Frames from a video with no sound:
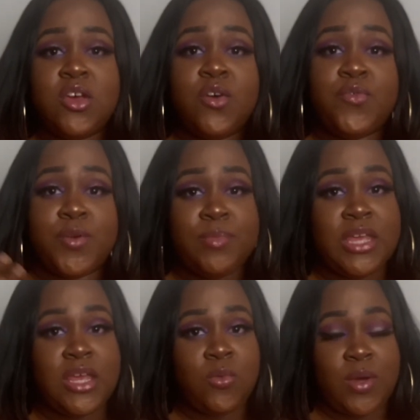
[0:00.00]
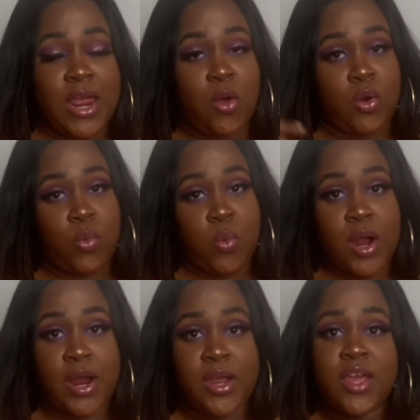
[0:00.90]
for me, when I go to
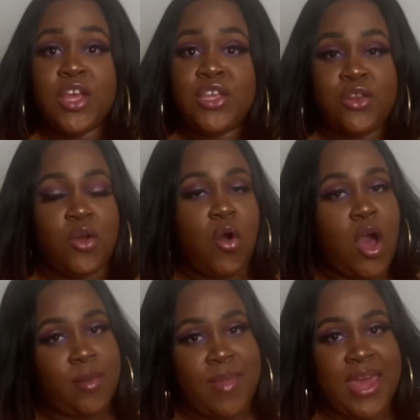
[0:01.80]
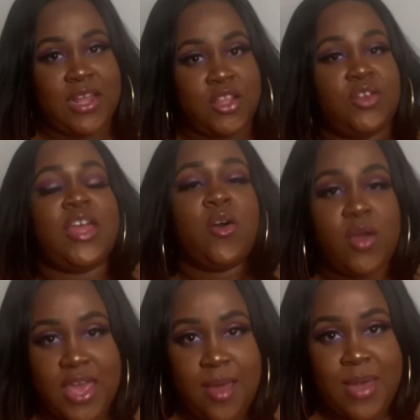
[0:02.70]
work, automatically you're like,
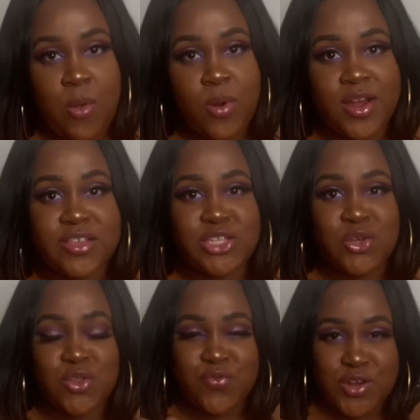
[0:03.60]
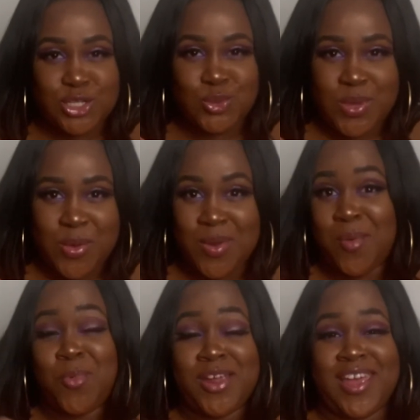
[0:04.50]
okay, I'm at work. So the first week when I'm
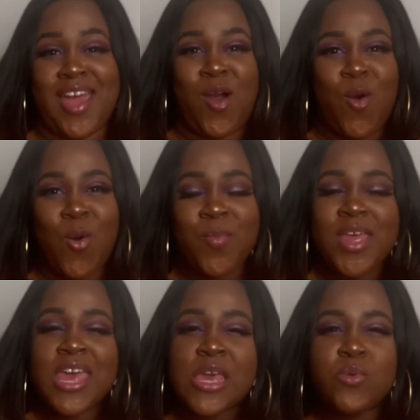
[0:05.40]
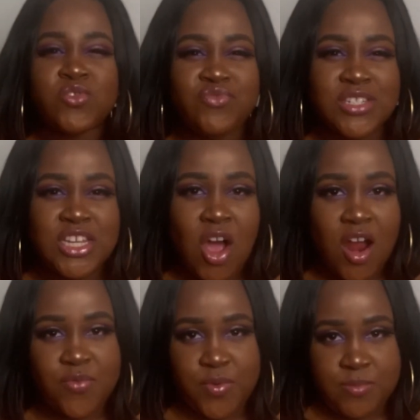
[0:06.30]
working at home, it was really
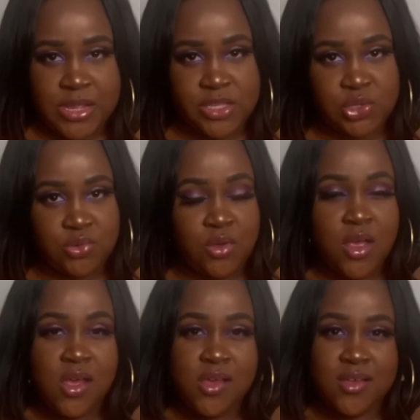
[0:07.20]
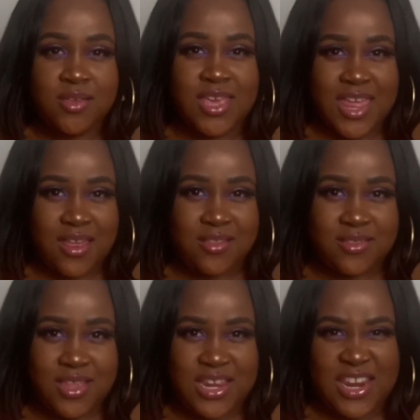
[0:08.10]
hard for me to get
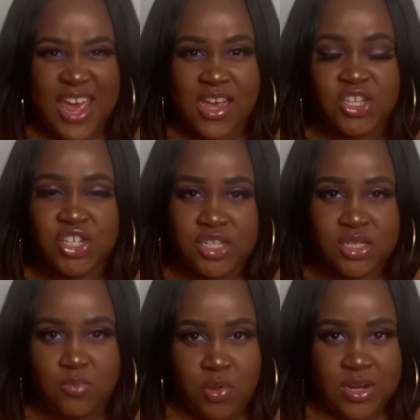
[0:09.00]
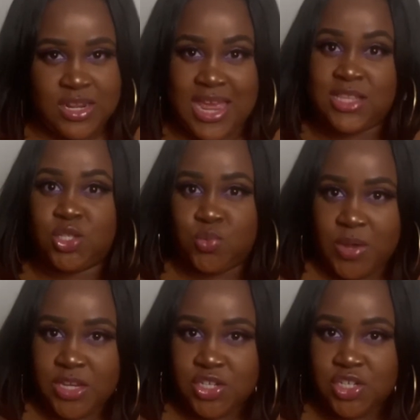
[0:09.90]
in that adjust mode and that
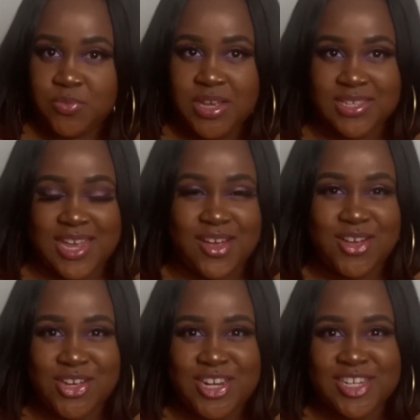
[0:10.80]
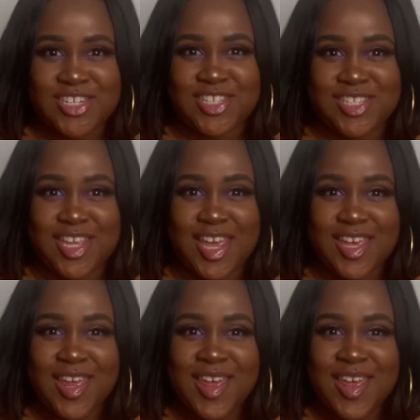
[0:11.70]
switch, because I couldn't just like